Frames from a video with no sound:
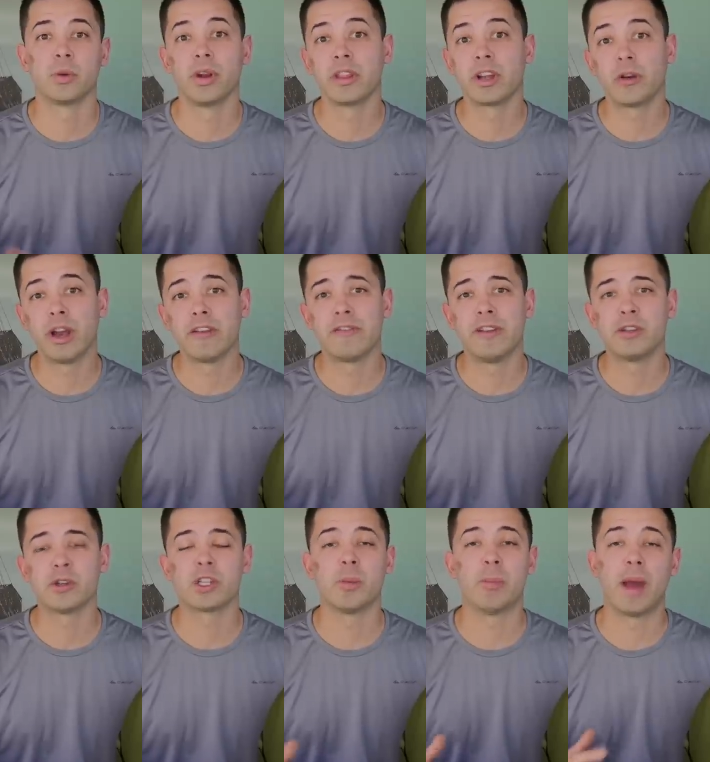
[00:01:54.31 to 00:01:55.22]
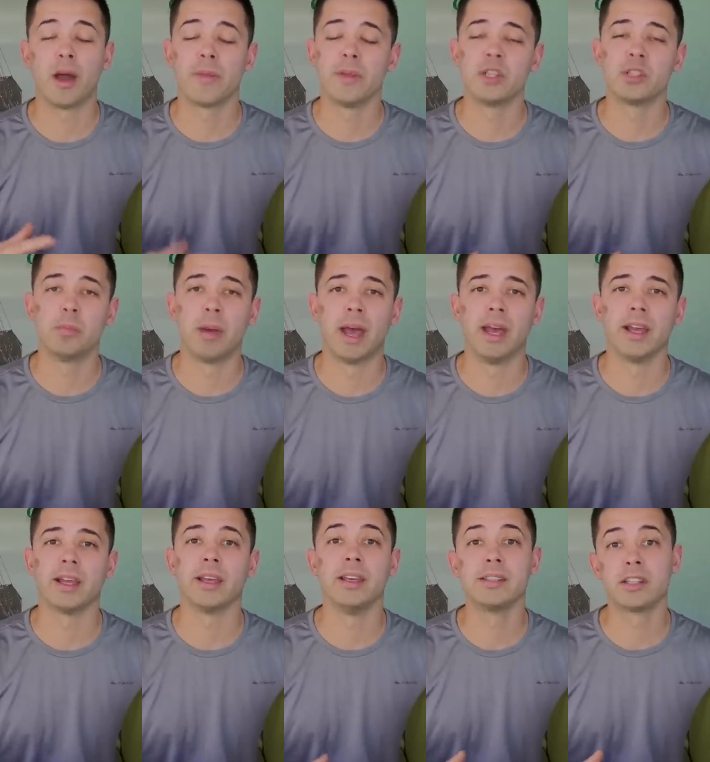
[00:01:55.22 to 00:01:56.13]
one of the great features about this bag
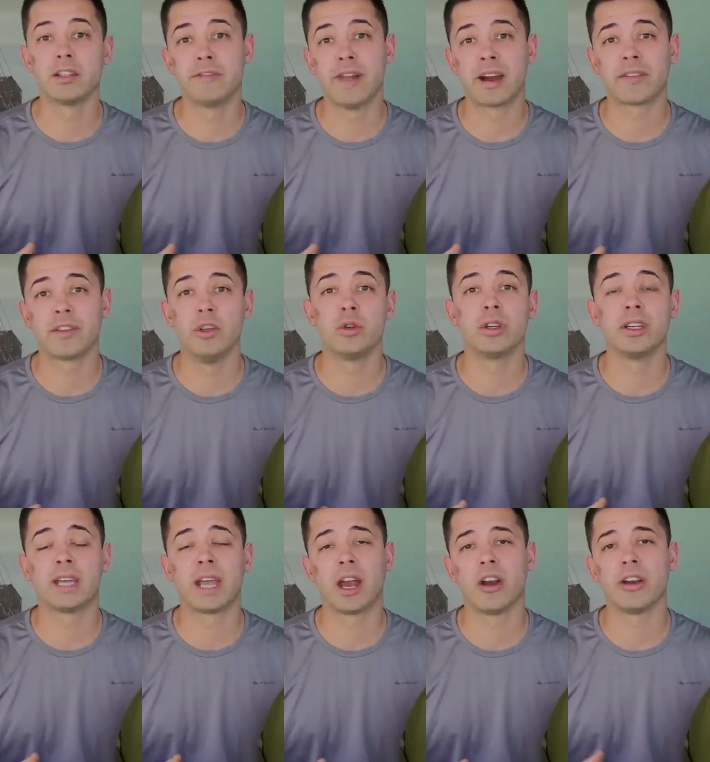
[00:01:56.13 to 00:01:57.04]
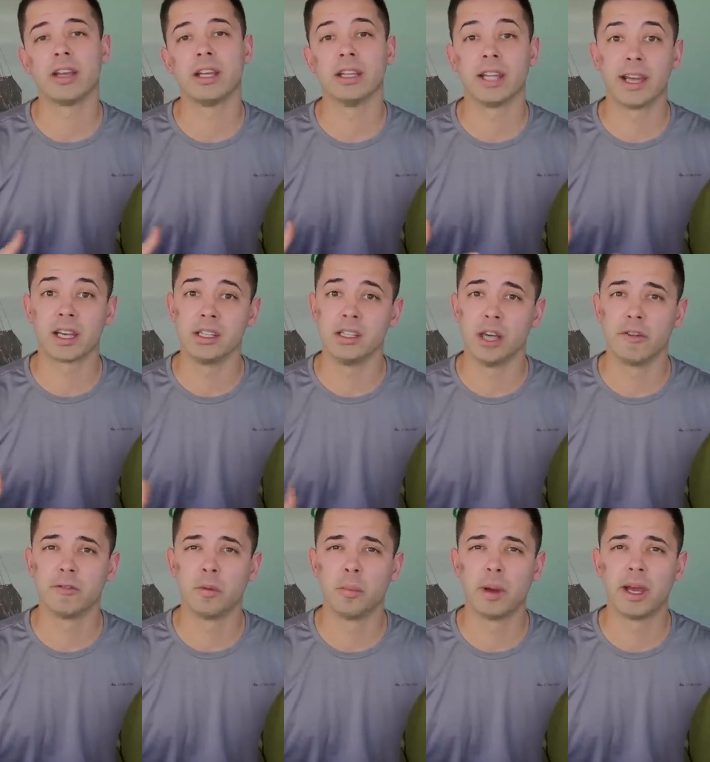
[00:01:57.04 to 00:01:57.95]
is the fact that you can carry it like a
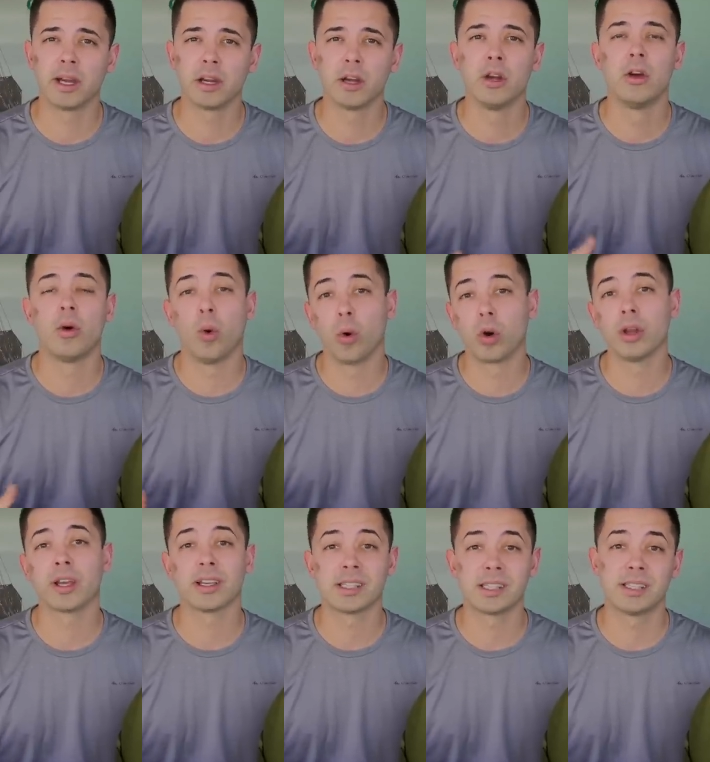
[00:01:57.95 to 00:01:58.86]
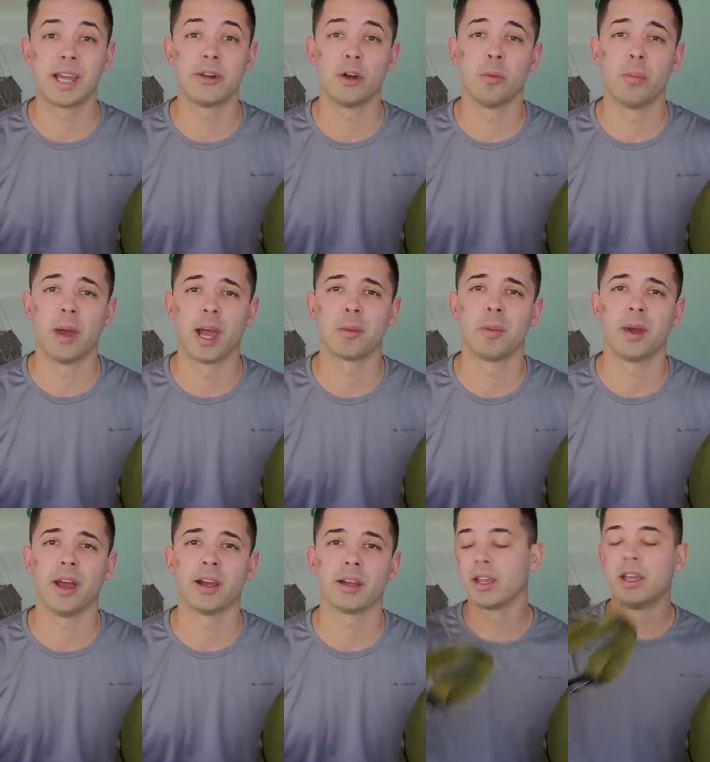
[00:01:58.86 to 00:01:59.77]
duffel bag or like a standard
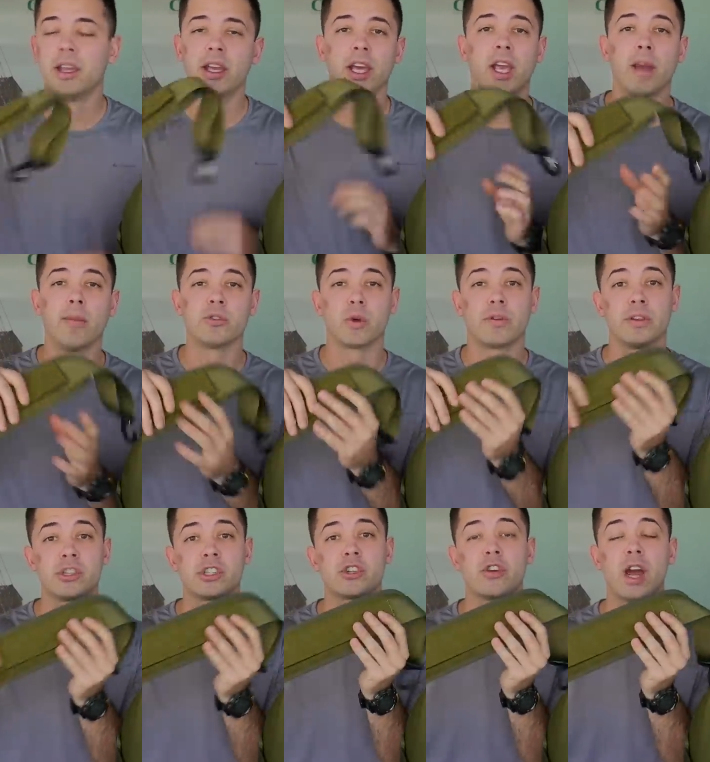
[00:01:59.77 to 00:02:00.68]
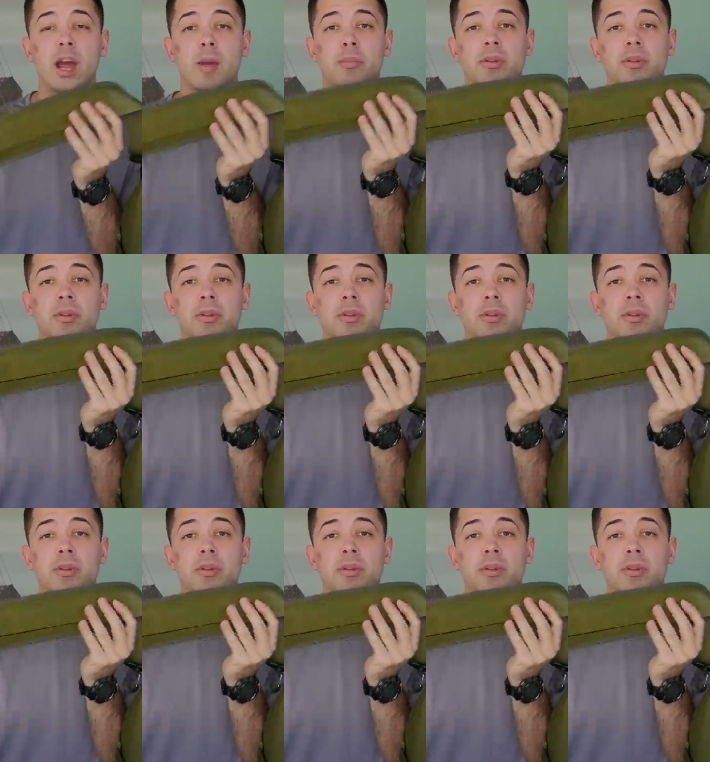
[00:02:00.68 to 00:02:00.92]
backpack. It comes with a strap